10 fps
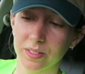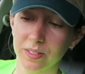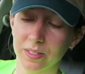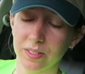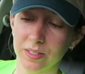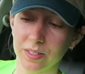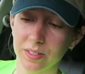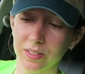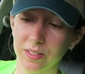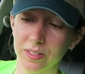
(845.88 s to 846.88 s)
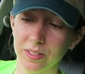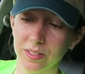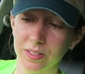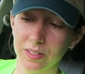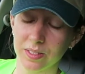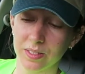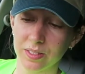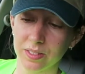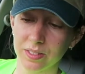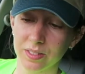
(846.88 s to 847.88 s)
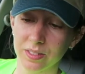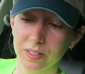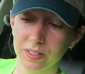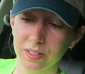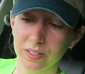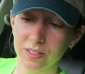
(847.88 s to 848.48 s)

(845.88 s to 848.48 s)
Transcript: (silent)